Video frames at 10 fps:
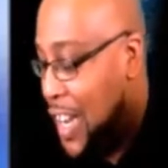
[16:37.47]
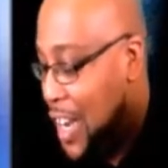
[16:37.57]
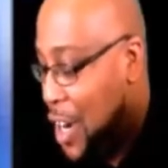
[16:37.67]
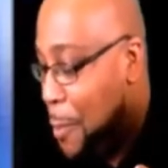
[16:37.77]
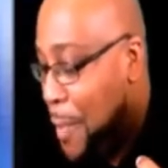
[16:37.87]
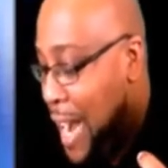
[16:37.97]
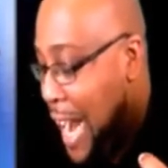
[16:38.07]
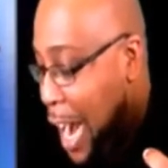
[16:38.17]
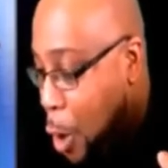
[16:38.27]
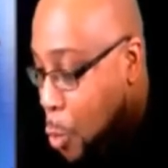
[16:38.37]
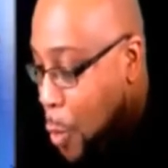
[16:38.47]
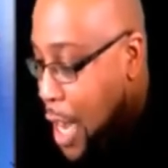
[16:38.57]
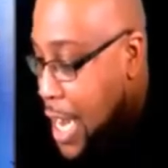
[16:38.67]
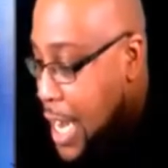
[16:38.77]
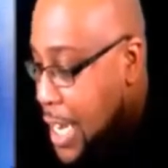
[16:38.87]
up in
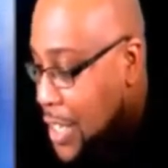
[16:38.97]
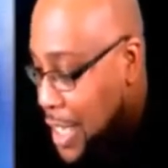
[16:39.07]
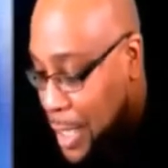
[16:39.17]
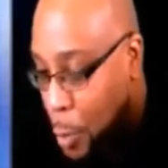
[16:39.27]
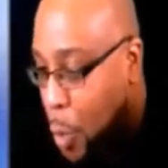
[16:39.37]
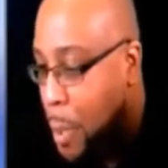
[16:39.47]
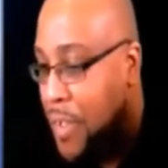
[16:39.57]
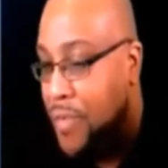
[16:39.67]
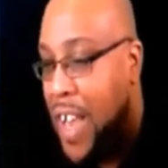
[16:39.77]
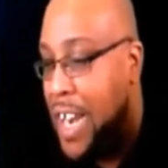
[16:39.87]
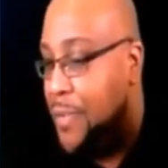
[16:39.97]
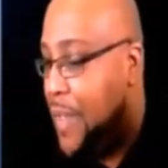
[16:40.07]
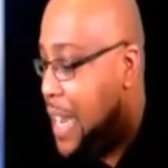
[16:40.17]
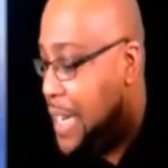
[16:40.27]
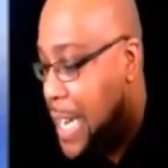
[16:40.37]
outrage? Did the woman finally
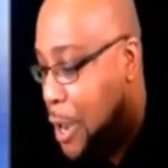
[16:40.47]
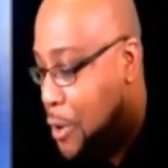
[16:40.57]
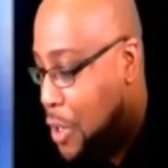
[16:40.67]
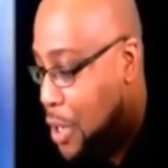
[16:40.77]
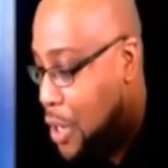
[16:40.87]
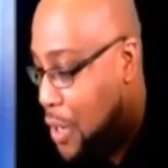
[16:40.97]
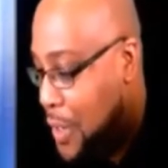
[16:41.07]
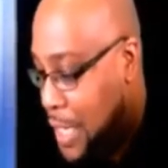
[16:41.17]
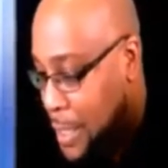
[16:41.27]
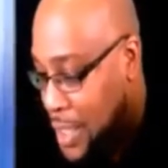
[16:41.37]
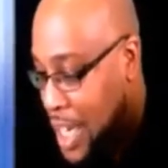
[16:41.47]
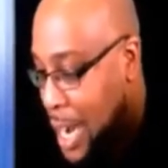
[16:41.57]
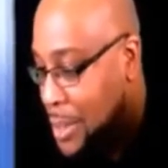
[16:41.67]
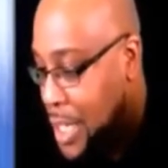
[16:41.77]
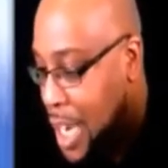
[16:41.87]
find out that the child
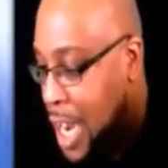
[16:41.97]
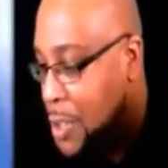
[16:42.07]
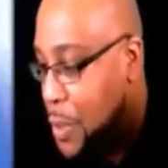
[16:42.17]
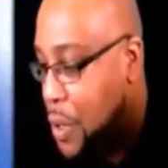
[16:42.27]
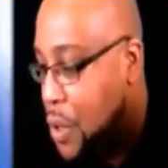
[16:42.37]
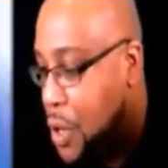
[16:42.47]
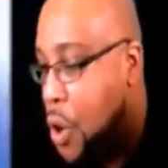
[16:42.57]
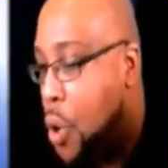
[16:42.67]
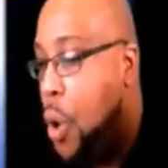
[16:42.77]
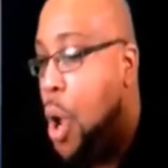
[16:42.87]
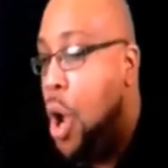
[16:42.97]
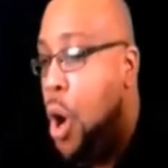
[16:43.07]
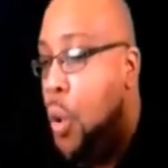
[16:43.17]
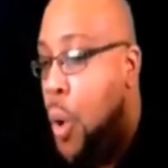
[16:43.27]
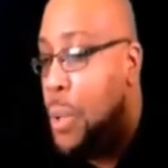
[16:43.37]
was at the hospital? You know,
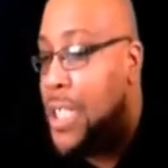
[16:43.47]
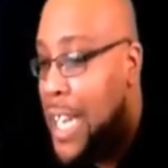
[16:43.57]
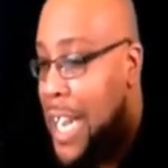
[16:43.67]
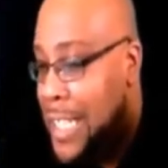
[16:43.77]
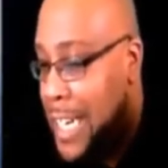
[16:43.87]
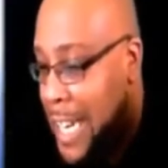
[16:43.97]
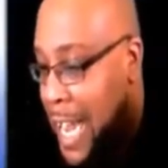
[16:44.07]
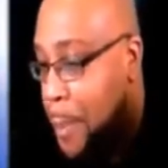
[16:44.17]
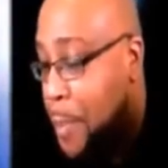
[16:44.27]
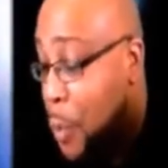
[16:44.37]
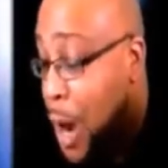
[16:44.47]
what was the last thing that happened while